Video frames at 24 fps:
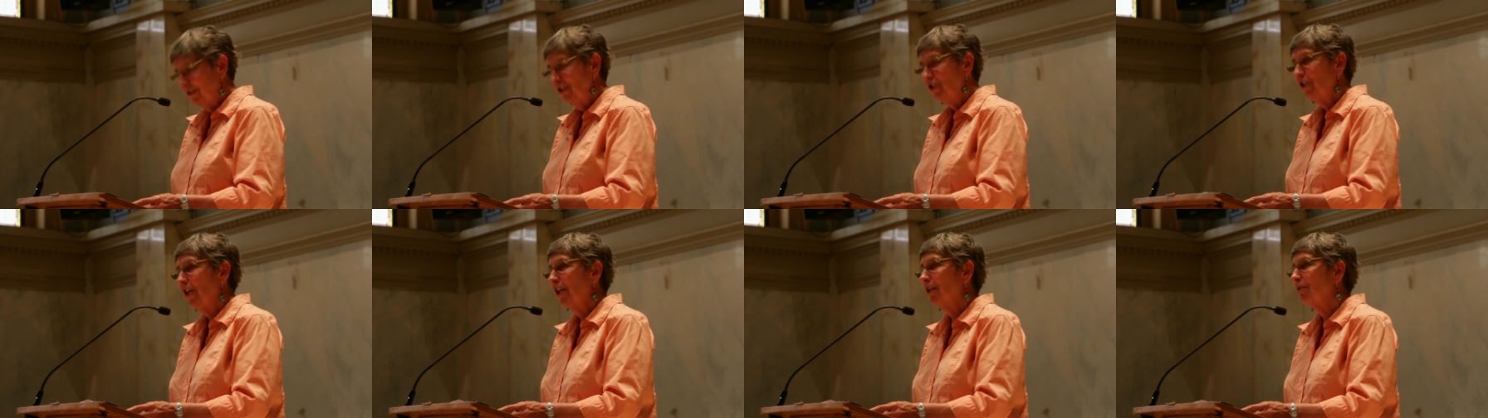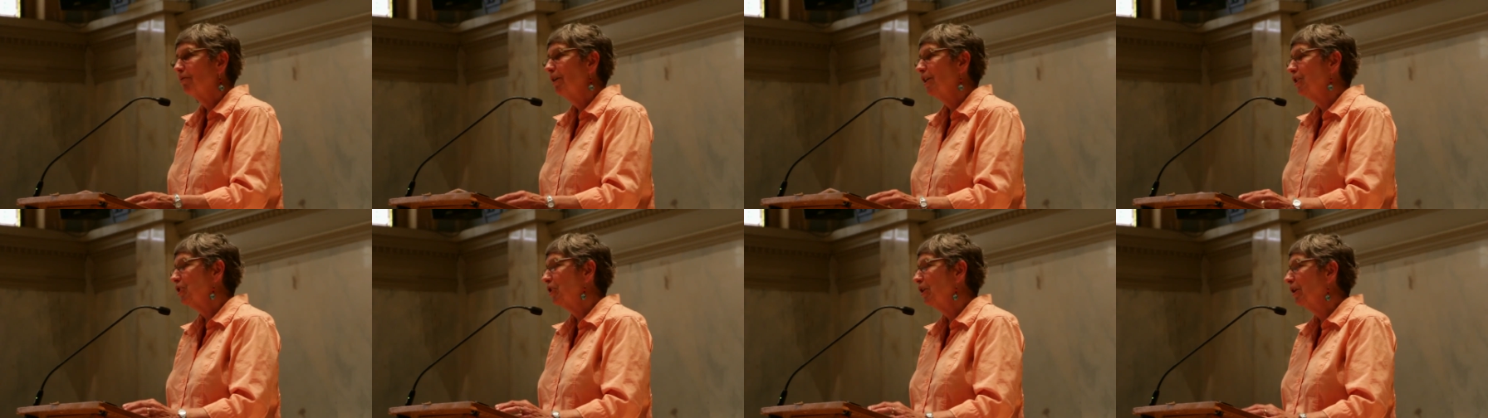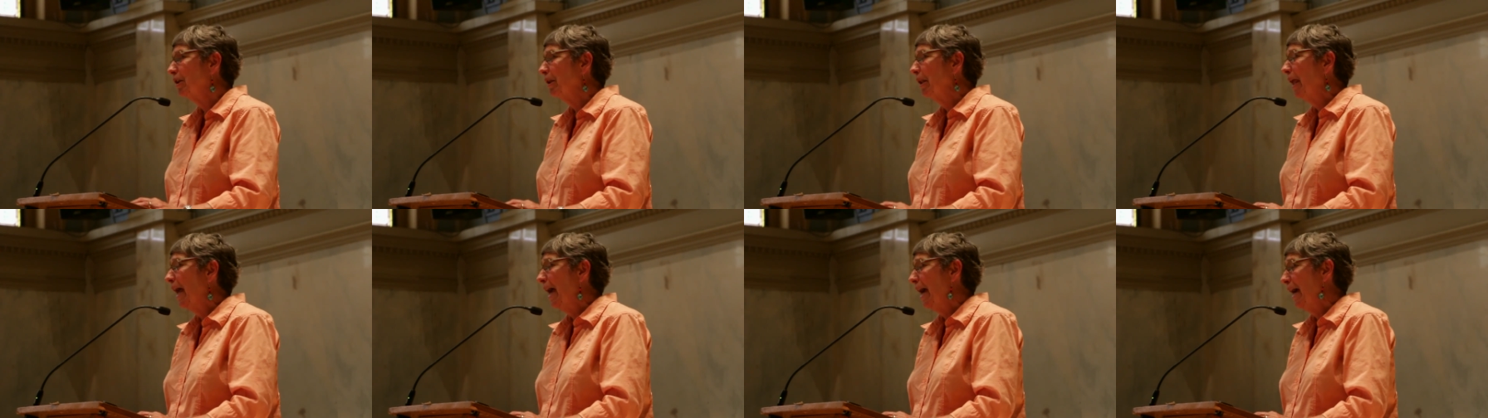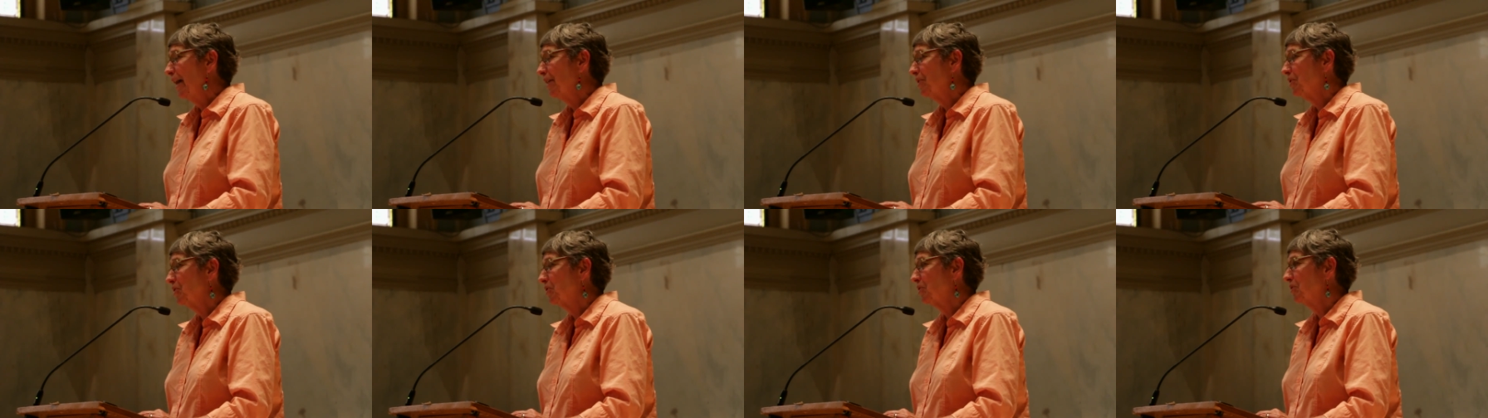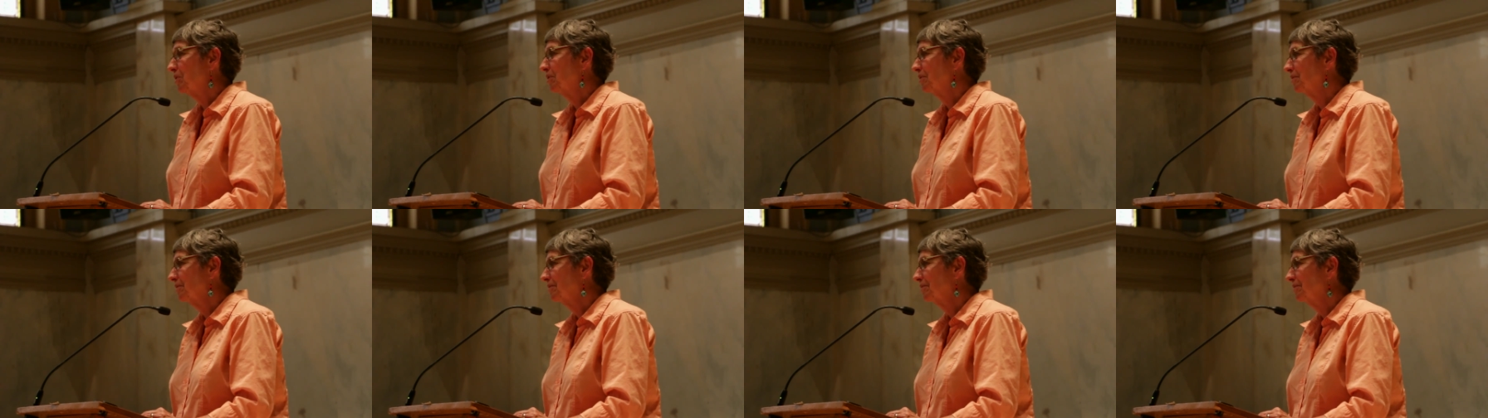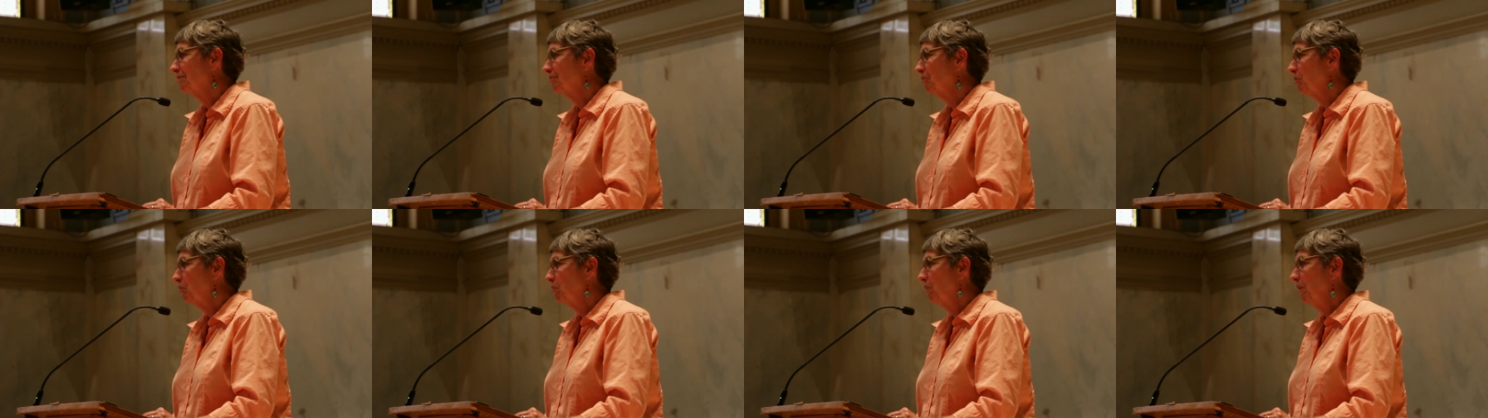generation last,
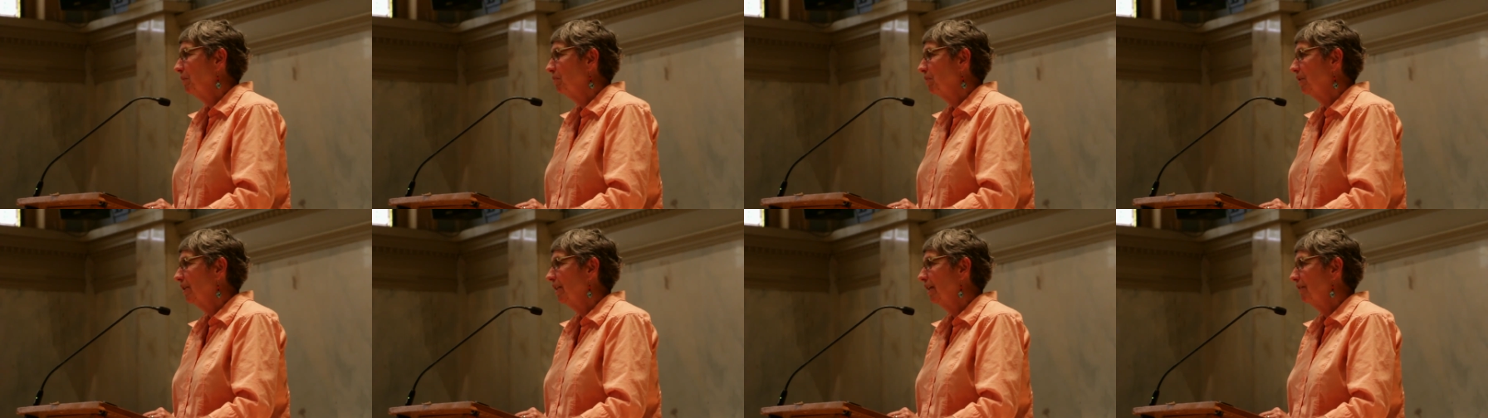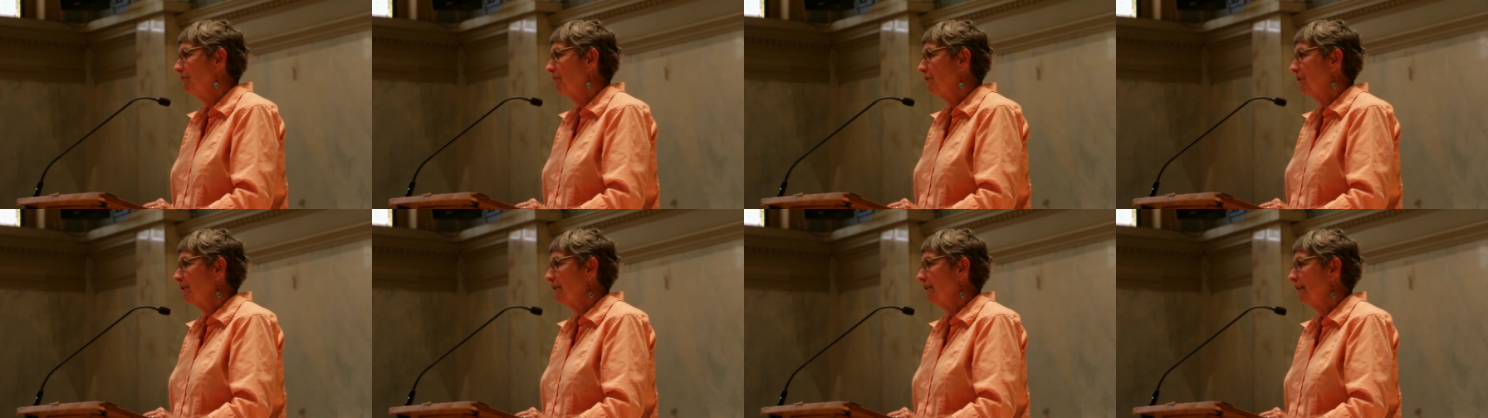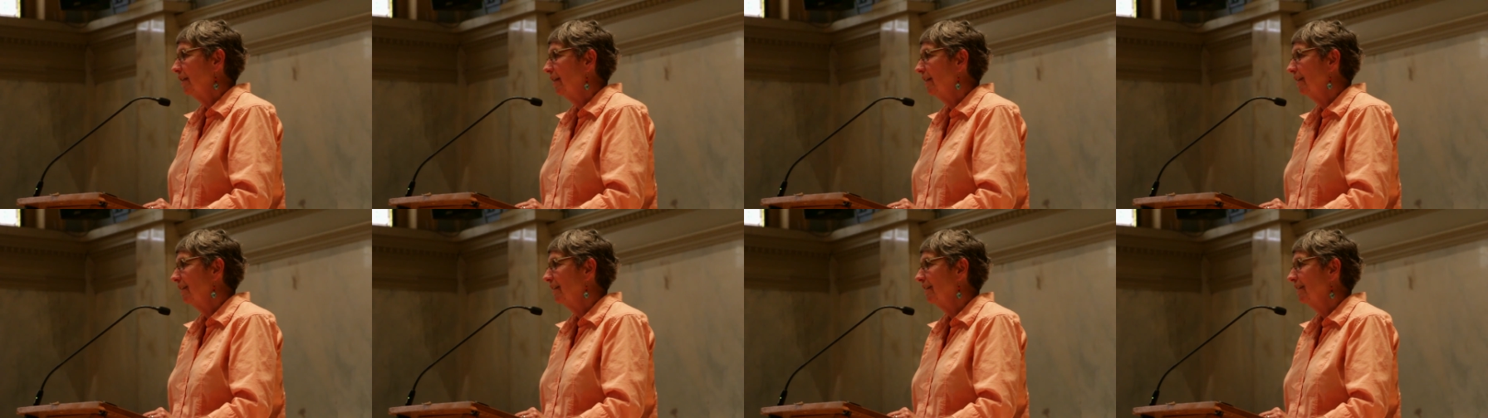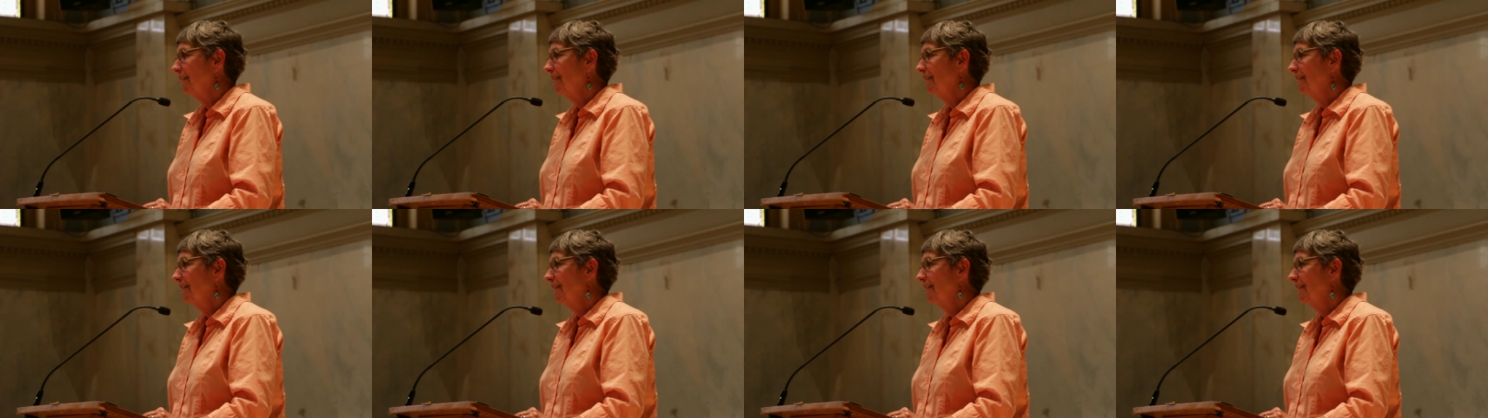which people love to say.